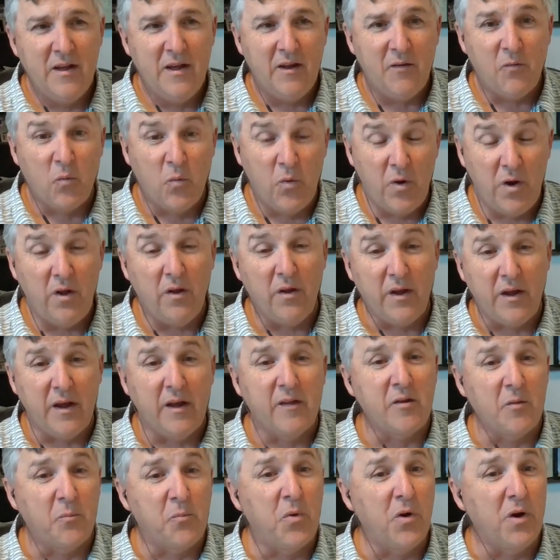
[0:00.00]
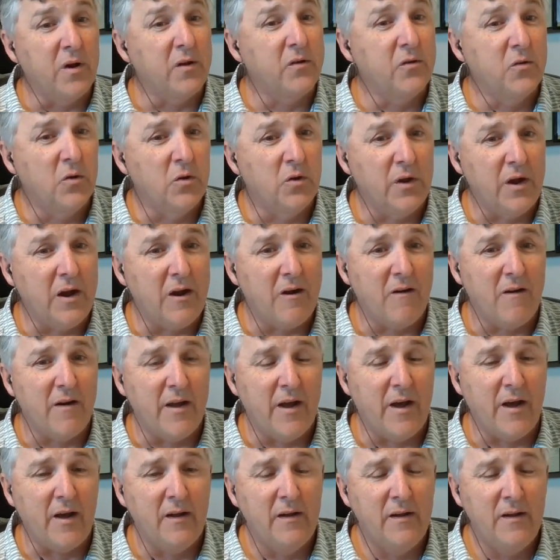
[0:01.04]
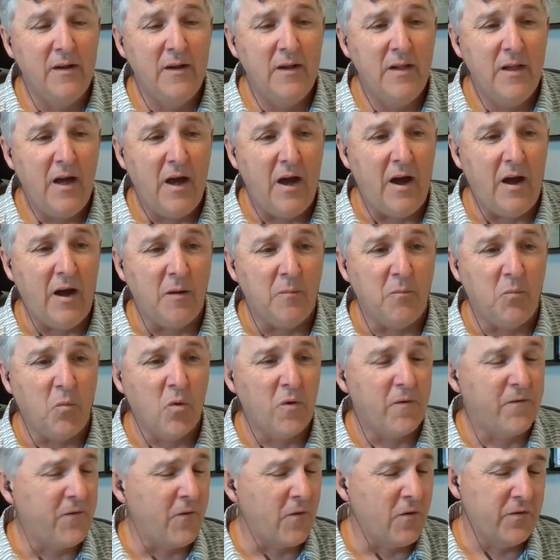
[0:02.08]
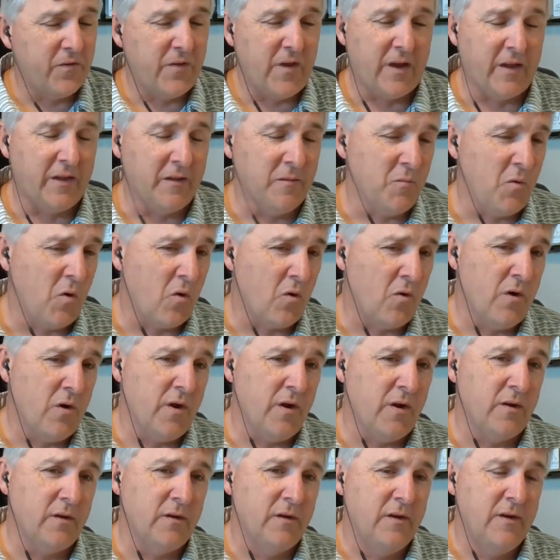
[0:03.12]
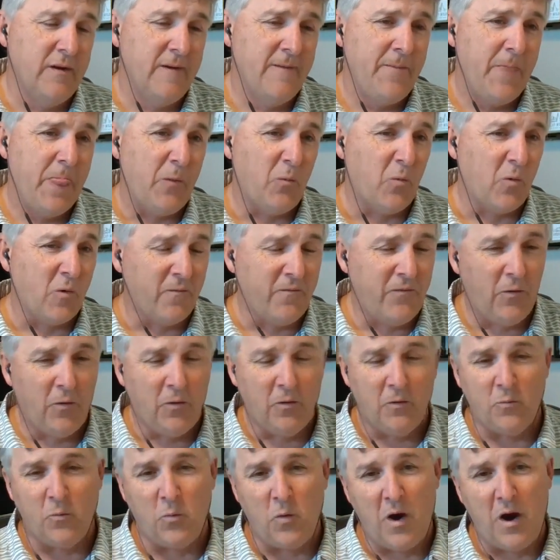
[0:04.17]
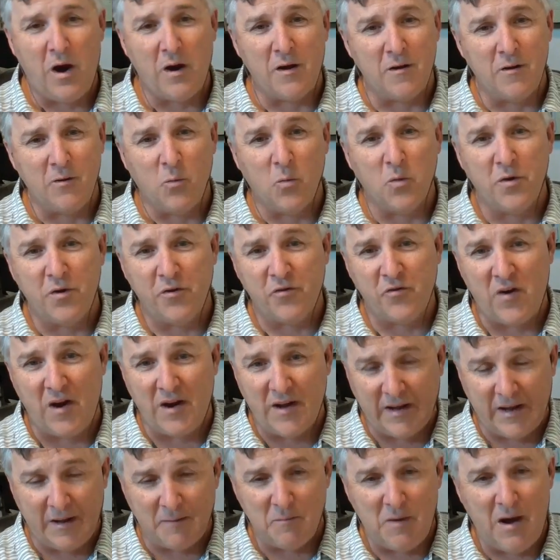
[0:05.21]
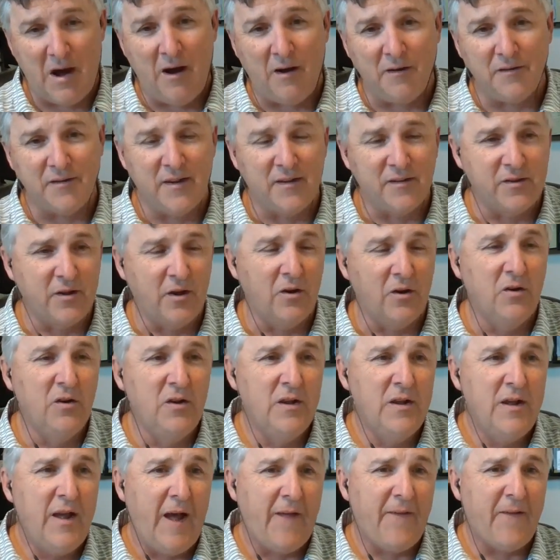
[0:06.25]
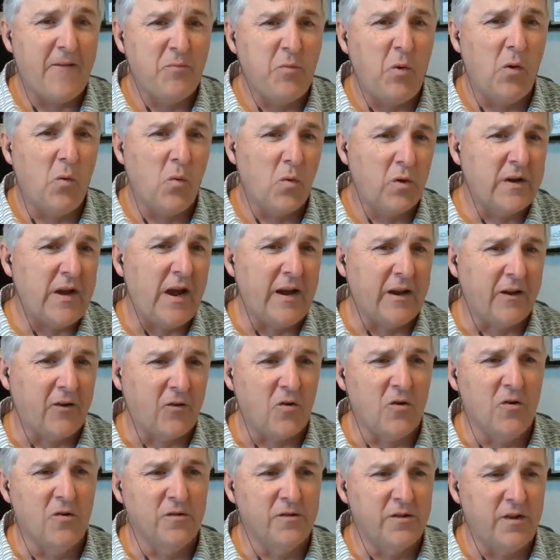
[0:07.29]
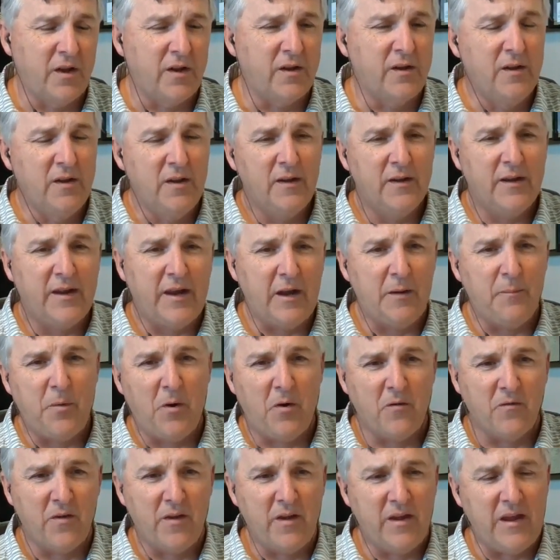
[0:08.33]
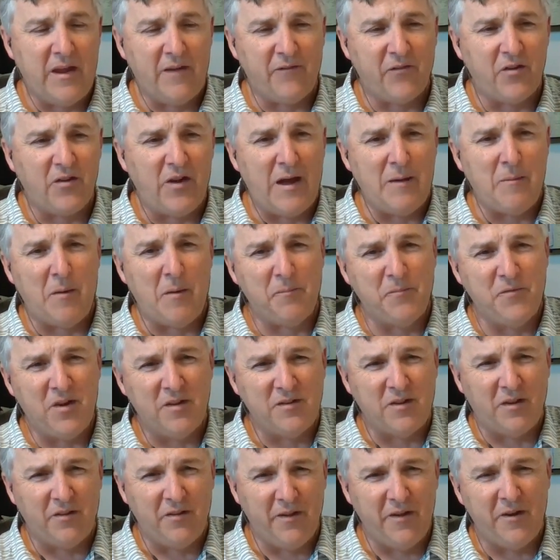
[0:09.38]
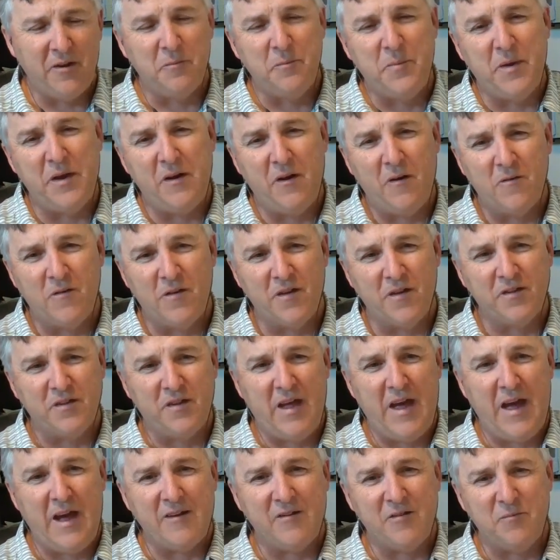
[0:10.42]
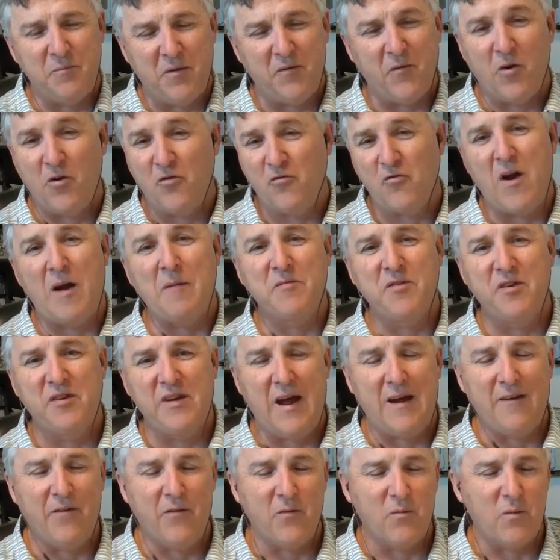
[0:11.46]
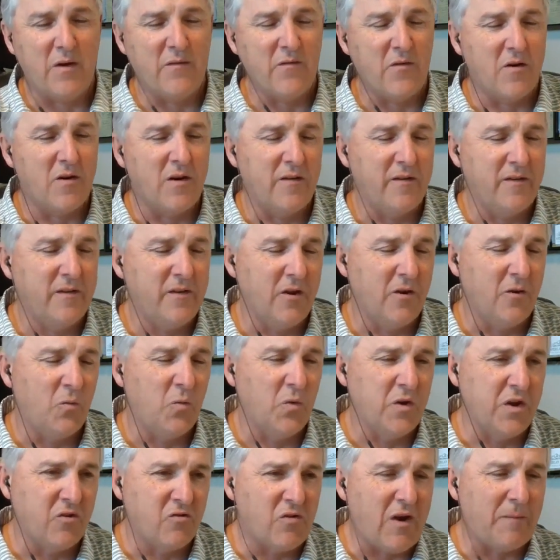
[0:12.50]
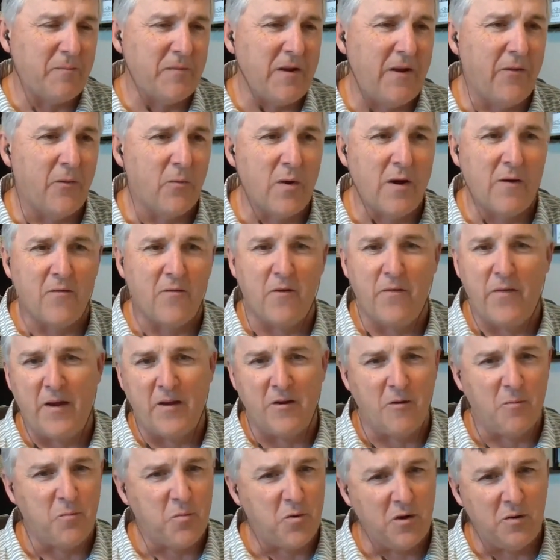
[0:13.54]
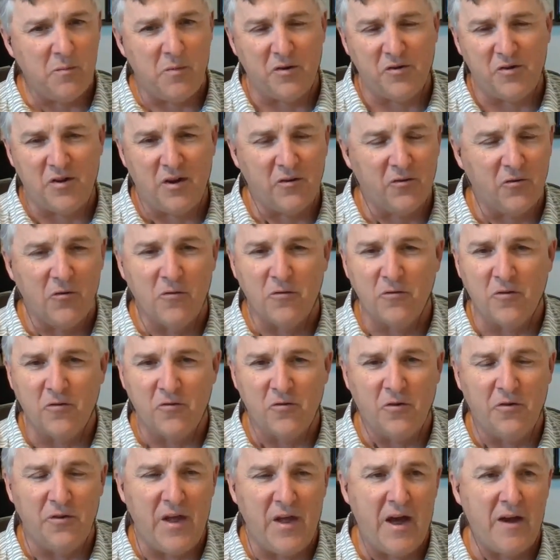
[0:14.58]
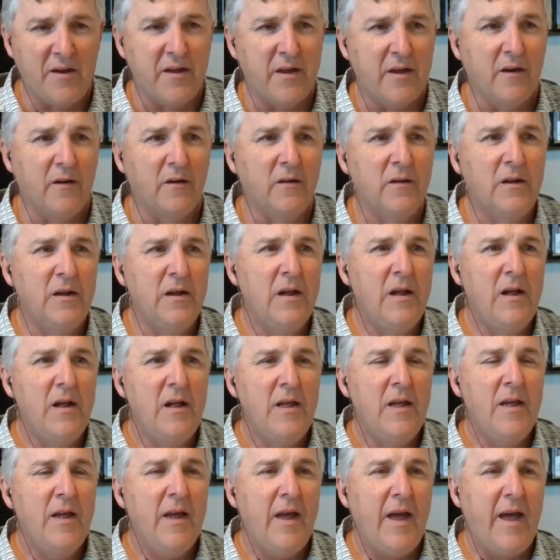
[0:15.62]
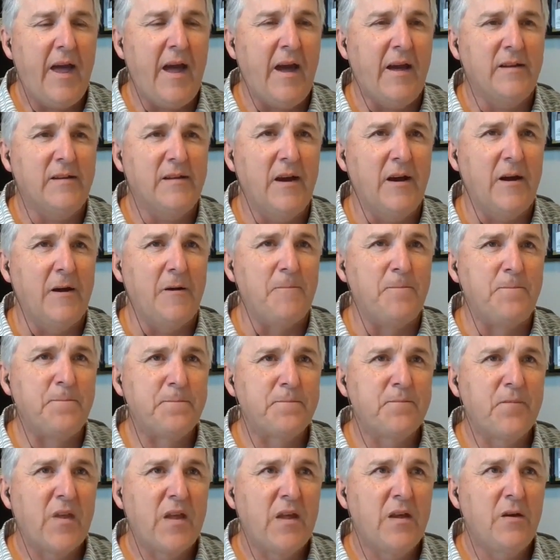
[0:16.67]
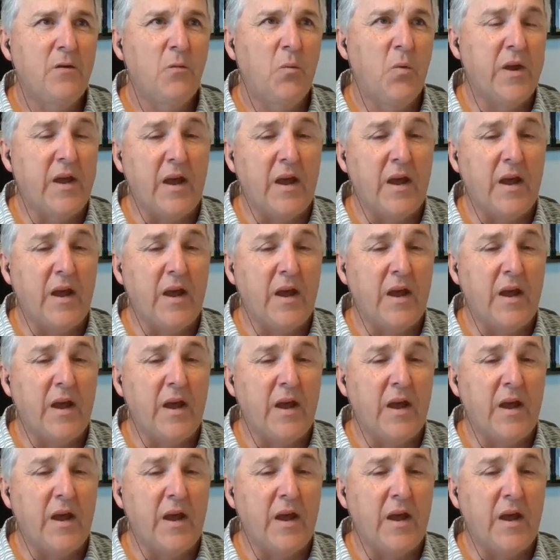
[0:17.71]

Really is a pretty cool area. We're first thing in the morning. We're full of water. We're just trying to get miles in. So at this point, we're kind of cruising. Get up over you have to climb up just a little bit over this ledge before it drops you down to the river. And so when you drop down the river, then you're pretty much on cruise control downhill. And we